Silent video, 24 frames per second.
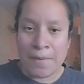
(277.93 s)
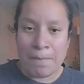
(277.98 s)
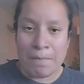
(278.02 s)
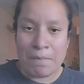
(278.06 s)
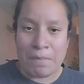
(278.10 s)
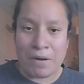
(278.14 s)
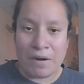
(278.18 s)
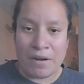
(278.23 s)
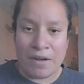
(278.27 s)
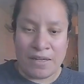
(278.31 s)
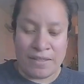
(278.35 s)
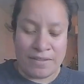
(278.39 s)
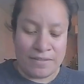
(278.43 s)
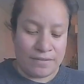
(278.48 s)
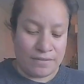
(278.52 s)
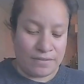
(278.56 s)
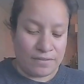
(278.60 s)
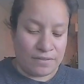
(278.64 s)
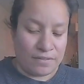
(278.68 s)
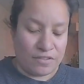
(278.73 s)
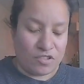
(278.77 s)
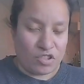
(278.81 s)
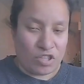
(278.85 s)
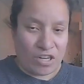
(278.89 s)
But
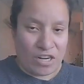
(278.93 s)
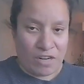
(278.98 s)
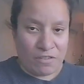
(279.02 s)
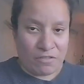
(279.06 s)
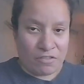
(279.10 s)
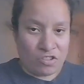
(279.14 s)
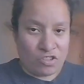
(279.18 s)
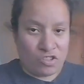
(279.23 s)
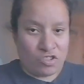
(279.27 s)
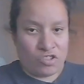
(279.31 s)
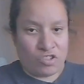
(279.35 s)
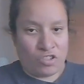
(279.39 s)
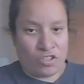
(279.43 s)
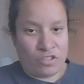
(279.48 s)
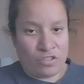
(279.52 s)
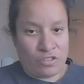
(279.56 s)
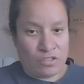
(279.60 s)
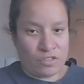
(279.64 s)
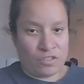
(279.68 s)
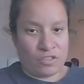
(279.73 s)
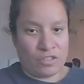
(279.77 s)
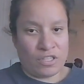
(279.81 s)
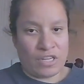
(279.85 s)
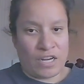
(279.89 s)
traveler's
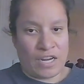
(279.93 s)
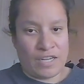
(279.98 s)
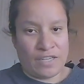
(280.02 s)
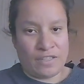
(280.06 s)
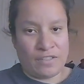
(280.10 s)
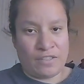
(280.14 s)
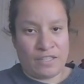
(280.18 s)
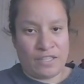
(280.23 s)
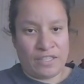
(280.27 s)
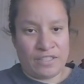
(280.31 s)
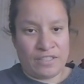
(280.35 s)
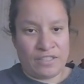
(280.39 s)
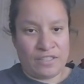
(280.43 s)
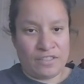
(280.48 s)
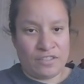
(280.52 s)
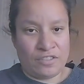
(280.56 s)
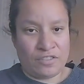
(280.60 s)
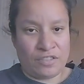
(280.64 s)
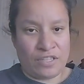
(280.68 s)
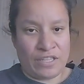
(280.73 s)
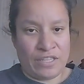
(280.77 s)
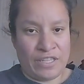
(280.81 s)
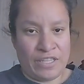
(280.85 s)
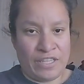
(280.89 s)
journals are kind of like
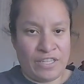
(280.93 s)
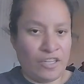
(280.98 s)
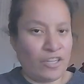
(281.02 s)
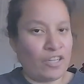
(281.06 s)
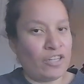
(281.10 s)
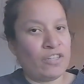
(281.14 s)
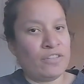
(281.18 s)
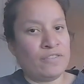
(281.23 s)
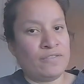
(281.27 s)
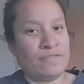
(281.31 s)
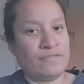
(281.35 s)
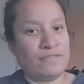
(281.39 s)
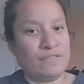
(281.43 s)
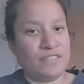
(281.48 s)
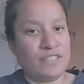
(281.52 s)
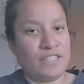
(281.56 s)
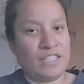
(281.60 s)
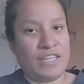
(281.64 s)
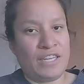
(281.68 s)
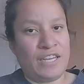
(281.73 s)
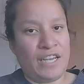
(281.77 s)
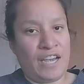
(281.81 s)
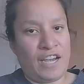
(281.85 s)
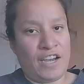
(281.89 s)
this right here.
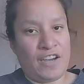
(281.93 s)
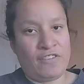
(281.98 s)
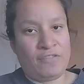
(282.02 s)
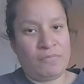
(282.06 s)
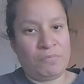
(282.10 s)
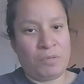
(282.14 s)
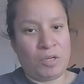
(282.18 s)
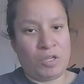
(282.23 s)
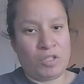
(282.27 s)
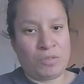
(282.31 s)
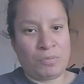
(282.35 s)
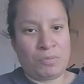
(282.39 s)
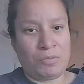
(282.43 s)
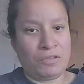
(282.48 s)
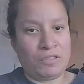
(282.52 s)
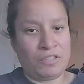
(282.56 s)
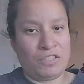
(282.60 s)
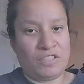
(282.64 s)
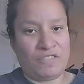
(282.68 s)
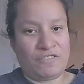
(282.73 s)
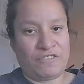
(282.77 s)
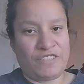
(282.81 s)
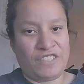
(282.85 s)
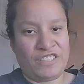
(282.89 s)
They have multiple
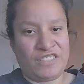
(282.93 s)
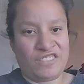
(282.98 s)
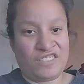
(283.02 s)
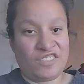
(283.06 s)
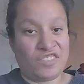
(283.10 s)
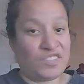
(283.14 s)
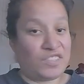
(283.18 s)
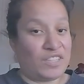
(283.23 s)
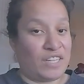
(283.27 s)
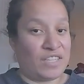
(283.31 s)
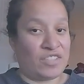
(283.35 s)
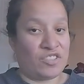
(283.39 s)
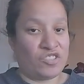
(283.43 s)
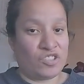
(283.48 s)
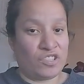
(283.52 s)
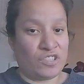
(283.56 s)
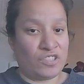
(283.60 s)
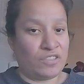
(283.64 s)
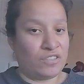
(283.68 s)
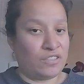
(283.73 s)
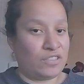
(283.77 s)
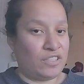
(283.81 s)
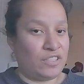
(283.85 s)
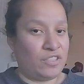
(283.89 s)
different
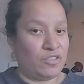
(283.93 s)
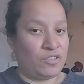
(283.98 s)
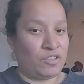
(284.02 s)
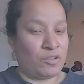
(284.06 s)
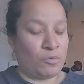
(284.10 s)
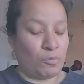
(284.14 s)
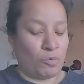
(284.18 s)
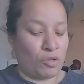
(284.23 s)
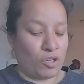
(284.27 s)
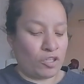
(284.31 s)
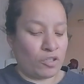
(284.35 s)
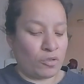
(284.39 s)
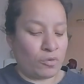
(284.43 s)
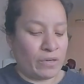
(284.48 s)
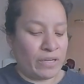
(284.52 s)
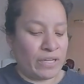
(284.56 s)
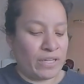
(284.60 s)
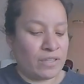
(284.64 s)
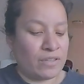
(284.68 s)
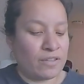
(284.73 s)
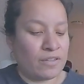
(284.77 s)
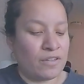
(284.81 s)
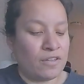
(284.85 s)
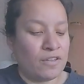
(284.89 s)
sections that you can work
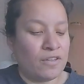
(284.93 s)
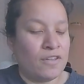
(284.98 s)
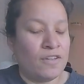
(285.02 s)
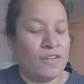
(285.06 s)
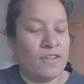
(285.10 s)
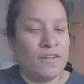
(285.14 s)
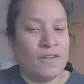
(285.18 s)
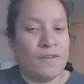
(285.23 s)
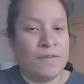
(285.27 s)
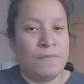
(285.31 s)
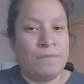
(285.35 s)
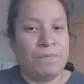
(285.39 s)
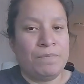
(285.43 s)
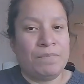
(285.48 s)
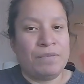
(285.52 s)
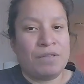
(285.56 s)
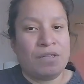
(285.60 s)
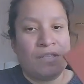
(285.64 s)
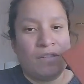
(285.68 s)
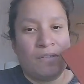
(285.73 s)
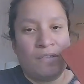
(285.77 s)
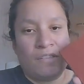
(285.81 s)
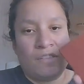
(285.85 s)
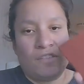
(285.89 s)
with.
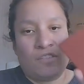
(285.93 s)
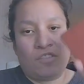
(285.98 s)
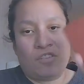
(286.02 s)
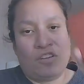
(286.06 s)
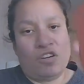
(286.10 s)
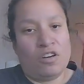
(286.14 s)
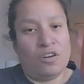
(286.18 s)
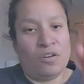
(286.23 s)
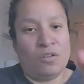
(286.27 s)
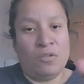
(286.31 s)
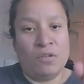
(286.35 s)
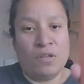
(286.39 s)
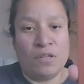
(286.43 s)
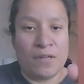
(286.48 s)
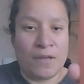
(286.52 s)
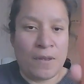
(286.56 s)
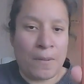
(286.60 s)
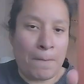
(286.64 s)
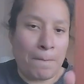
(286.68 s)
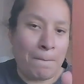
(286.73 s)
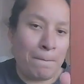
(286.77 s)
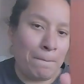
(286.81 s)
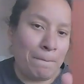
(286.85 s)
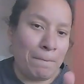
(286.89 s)
So,
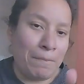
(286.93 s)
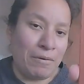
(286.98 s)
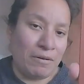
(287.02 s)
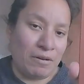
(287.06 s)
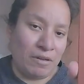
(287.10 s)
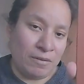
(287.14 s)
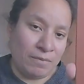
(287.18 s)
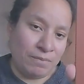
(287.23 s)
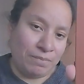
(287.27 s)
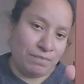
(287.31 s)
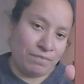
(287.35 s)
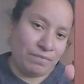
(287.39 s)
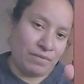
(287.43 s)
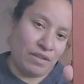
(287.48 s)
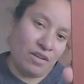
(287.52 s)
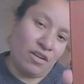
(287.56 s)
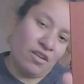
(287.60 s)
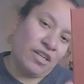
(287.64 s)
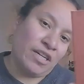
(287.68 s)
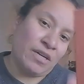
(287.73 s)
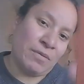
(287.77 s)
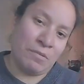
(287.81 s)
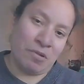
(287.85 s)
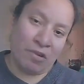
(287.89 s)
but
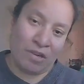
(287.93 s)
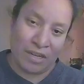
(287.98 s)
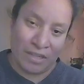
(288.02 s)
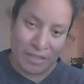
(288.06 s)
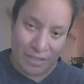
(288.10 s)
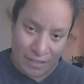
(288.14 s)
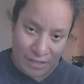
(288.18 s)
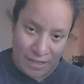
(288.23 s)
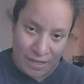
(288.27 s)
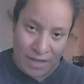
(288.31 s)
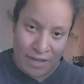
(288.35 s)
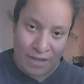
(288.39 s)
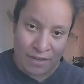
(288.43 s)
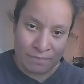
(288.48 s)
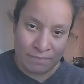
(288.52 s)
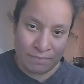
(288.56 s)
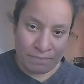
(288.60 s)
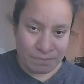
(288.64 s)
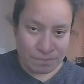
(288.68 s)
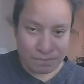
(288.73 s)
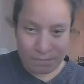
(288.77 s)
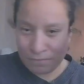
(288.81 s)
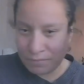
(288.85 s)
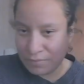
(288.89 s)
I'll get more into that
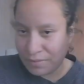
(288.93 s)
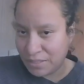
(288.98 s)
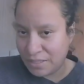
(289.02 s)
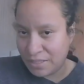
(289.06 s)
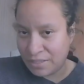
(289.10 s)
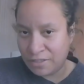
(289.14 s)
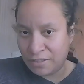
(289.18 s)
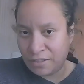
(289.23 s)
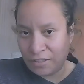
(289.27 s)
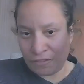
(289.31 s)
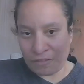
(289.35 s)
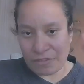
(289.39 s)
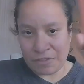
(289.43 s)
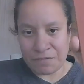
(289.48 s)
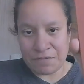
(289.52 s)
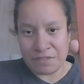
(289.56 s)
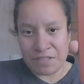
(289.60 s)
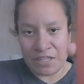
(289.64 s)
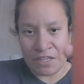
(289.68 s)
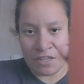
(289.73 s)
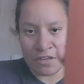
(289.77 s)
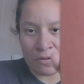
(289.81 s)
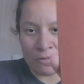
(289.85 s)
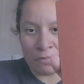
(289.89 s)
in a different
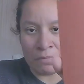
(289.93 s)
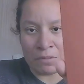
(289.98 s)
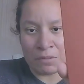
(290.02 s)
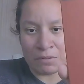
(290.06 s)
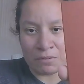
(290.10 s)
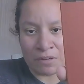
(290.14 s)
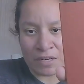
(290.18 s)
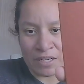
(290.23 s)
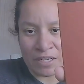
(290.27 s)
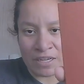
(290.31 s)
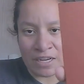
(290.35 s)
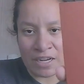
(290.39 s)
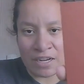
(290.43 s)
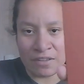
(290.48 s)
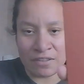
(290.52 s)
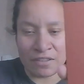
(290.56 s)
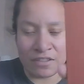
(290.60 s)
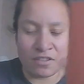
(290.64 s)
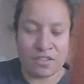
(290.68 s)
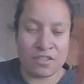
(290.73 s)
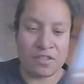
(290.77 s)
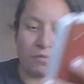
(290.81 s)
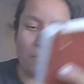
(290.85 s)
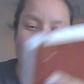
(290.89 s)
video. But right now,
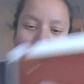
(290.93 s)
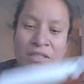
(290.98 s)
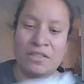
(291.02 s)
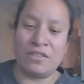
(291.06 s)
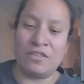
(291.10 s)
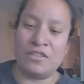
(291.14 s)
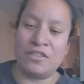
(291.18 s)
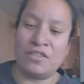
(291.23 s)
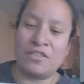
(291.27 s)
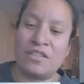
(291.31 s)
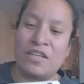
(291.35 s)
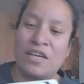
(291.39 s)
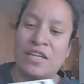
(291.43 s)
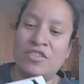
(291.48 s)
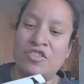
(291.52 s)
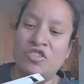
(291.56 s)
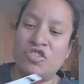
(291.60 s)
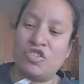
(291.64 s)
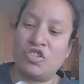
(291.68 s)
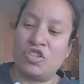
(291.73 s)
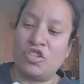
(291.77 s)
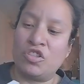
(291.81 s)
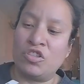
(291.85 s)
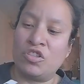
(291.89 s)
this is my little
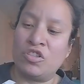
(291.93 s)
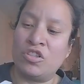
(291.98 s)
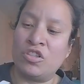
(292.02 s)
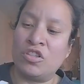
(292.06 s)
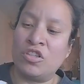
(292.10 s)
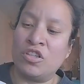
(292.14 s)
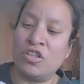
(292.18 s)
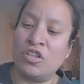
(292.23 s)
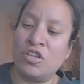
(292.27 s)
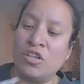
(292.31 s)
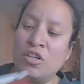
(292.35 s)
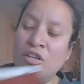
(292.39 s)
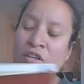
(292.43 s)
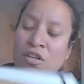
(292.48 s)
sketch journal.